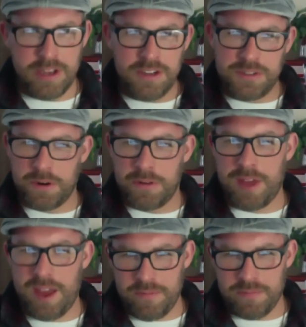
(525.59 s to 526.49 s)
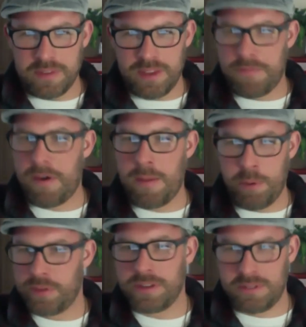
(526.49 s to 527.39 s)
sort of that if I
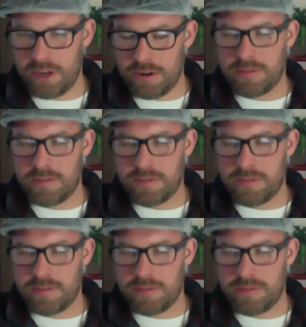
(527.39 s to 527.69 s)
put this here,